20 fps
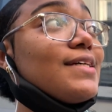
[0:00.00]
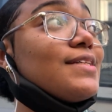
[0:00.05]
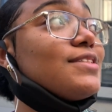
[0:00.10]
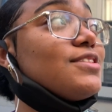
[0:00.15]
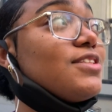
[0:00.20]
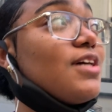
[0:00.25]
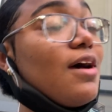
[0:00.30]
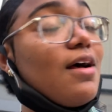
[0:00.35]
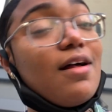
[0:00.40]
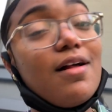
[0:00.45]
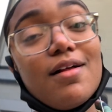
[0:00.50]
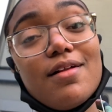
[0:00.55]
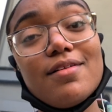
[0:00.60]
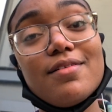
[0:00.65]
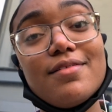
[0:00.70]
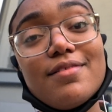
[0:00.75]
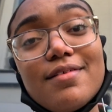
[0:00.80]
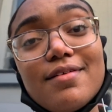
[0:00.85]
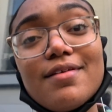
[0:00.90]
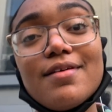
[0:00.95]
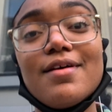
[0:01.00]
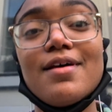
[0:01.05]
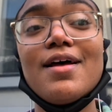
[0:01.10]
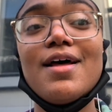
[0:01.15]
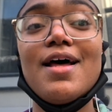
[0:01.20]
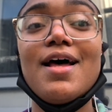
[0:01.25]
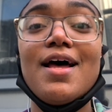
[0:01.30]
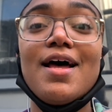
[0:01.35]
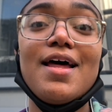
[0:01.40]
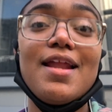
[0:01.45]
Child,
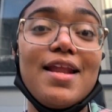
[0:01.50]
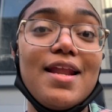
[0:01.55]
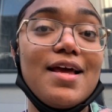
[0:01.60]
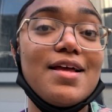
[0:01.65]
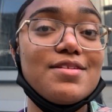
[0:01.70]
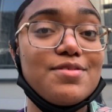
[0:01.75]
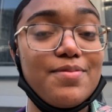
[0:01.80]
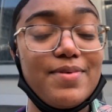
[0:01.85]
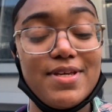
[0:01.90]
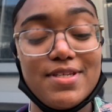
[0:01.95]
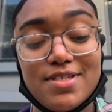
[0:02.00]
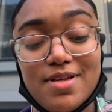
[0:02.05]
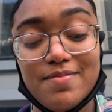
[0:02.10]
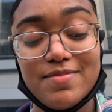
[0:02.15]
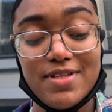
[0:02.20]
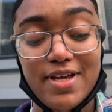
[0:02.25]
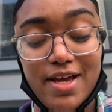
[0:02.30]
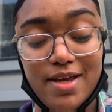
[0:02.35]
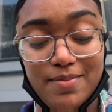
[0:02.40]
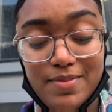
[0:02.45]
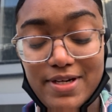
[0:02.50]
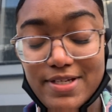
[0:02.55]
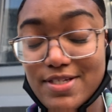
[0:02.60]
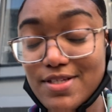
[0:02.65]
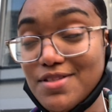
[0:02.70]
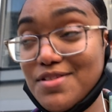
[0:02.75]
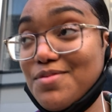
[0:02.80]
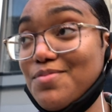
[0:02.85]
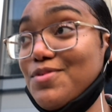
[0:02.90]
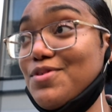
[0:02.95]
let's wait some time,
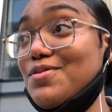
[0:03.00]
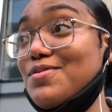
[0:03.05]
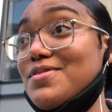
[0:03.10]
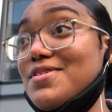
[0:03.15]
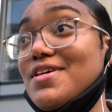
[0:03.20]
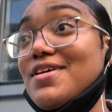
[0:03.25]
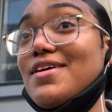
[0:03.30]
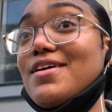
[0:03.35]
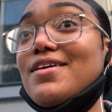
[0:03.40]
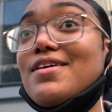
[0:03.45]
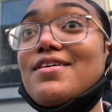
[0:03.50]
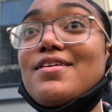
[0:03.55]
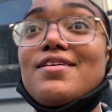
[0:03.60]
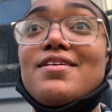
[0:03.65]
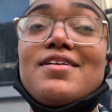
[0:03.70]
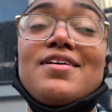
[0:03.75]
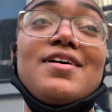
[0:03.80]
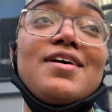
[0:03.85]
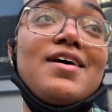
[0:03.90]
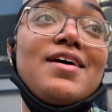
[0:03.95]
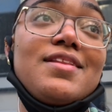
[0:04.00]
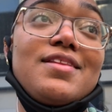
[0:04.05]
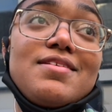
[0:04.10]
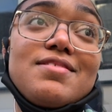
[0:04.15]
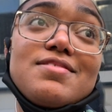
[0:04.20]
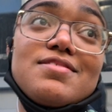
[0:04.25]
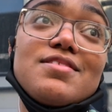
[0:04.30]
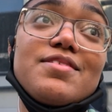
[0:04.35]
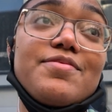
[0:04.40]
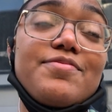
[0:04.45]
listen to music.
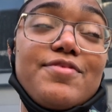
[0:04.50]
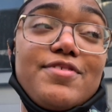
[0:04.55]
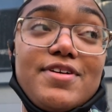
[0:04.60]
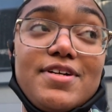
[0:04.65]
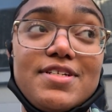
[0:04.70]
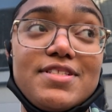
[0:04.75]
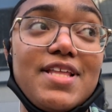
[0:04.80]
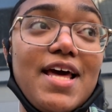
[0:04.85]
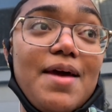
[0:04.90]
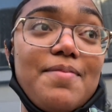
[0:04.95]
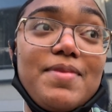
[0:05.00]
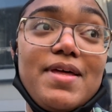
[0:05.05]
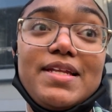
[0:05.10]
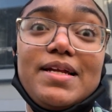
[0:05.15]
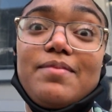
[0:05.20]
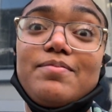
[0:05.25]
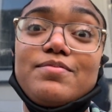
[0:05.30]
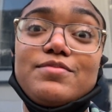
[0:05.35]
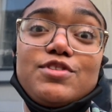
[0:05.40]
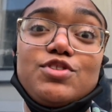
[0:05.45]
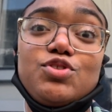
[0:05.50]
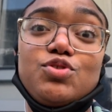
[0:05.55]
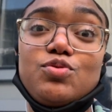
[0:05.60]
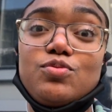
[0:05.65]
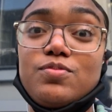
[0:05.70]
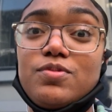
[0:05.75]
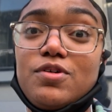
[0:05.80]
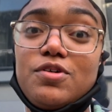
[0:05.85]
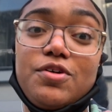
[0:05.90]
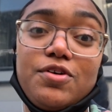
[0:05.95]
This is the first time that I'm
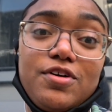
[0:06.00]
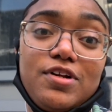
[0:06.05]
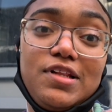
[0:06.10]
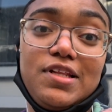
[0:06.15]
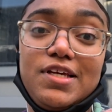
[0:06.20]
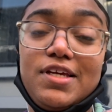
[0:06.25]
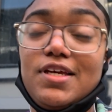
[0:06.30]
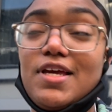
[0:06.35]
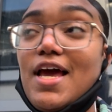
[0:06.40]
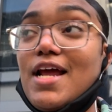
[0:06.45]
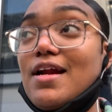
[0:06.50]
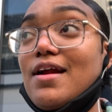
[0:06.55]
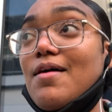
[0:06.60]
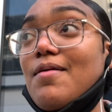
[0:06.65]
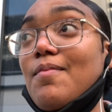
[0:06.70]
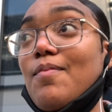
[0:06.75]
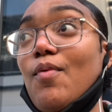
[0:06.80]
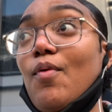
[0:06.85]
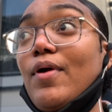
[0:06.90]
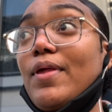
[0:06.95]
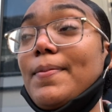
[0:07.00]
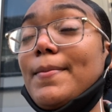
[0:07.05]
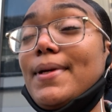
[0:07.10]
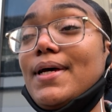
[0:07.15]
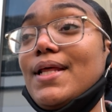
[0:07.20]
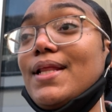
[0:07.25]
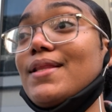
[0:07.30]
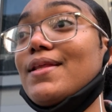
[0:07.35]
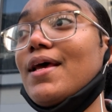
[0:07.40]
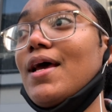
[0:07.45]
super early at an
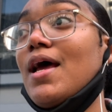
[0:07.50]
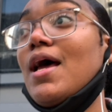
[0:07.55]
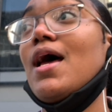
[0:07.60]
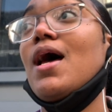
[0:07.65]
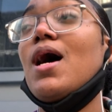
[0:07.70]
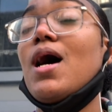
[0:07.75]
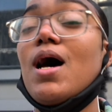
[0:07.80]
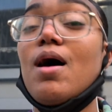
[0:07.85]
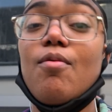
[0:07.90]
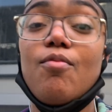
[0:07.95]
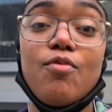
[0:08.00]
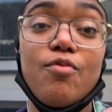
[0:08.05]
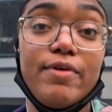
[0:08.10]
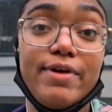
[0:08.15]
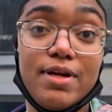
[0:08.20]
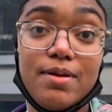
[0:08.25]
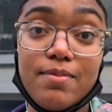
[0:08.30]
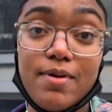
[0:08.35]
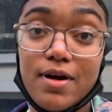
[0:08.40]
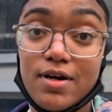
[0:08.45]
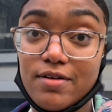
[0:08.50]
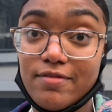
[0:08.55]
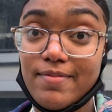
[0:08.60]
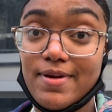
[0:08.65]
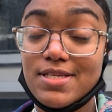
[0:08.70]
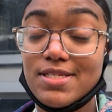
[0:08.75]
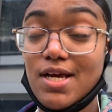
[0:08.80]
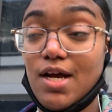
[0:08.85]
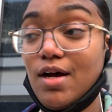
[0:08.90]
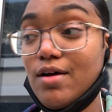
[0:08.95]
appointment. I'm really proud of
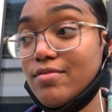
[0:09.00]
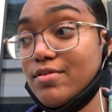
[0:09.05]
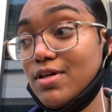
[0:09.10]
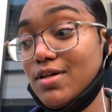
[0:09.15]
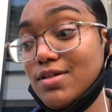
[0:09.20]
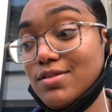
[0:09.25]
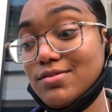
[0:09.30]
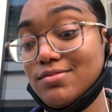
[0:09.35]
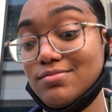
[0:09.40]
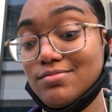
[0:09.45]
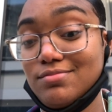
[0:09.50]
myself because